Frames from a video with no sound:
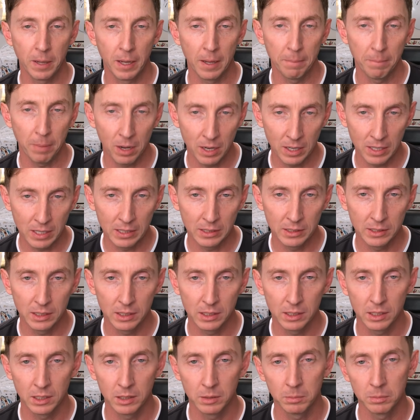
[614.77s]
bonding
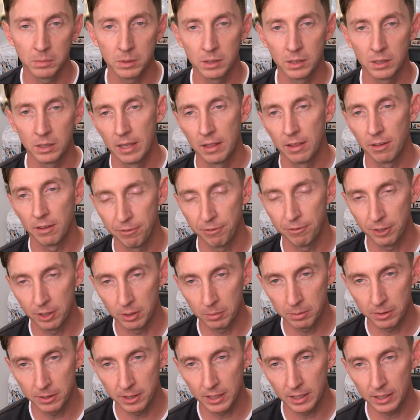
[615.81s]
systems, the film
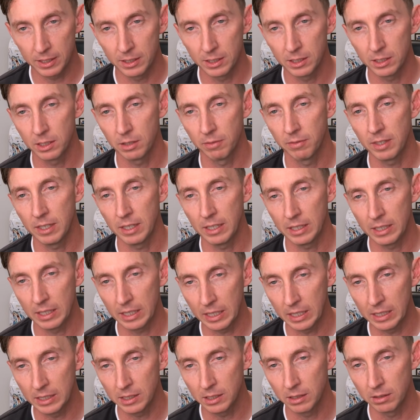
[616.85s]
thickness of the
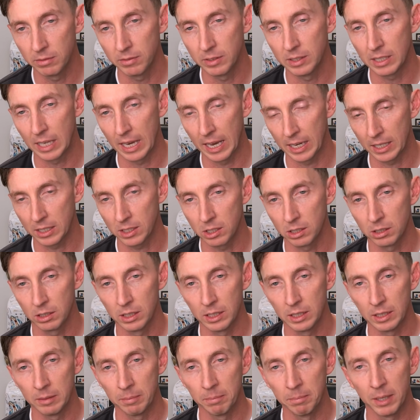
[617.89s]
adhesive is
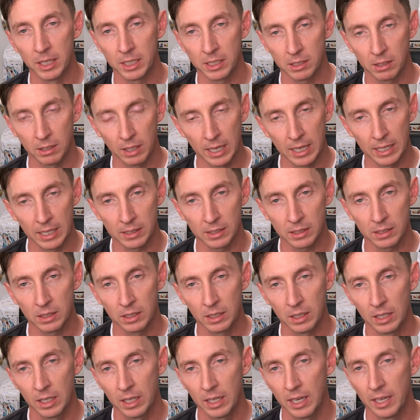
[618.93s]
actually much less,
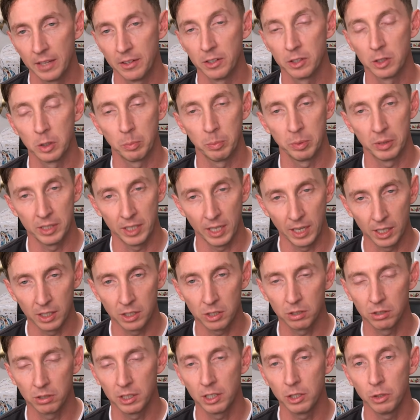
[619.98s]
and there's a
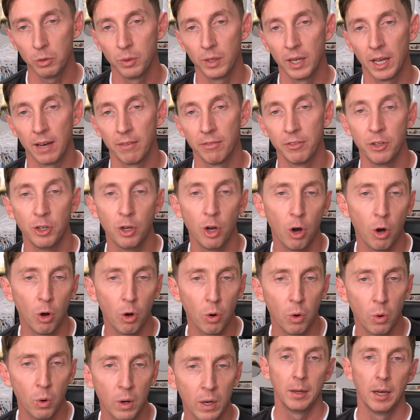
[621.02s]
potential that you would have
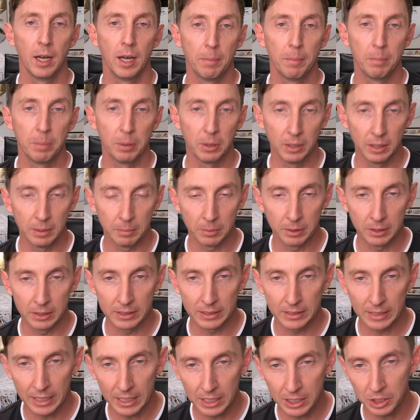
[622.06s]
no
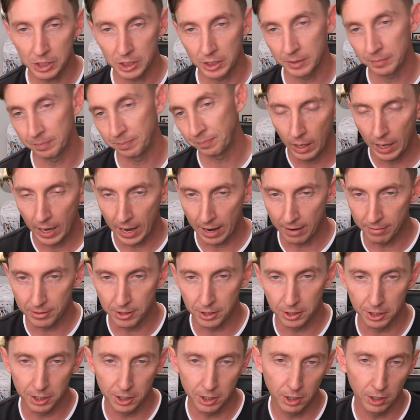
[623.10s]
polymerization
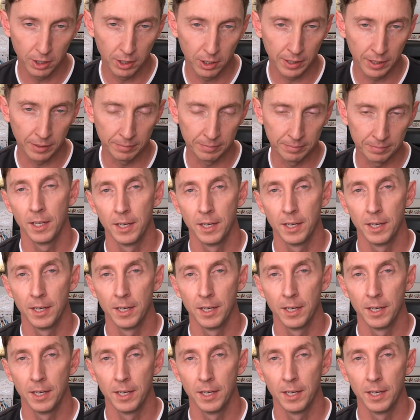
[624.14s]
after curing.